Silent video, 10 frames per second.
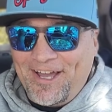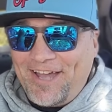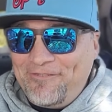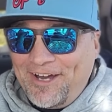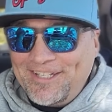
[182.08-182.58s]

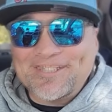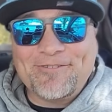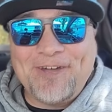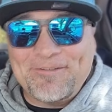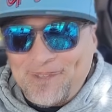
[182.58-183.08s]
I wanted
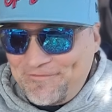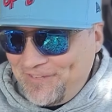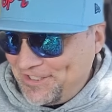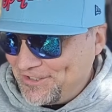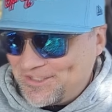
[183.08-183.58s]
to wipe my
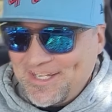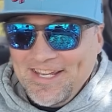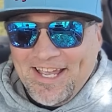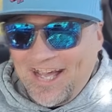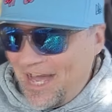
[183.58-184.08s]
fingers.
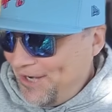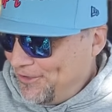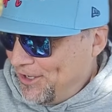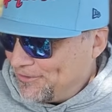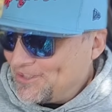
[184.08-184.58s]
I
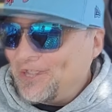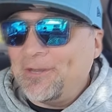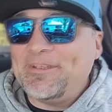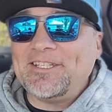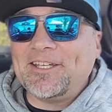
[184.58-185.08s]
don't know. So
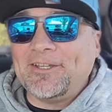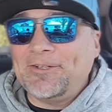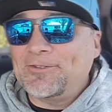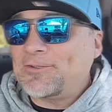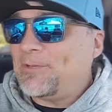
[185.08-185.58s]
let me take a
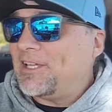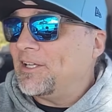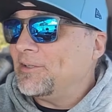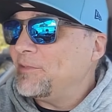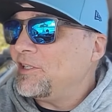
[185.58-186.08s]
little swig.
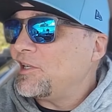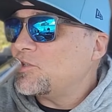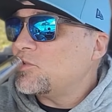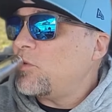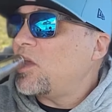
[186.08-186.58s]
Let me take
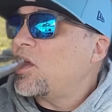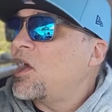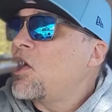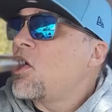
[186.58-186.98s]
a swig.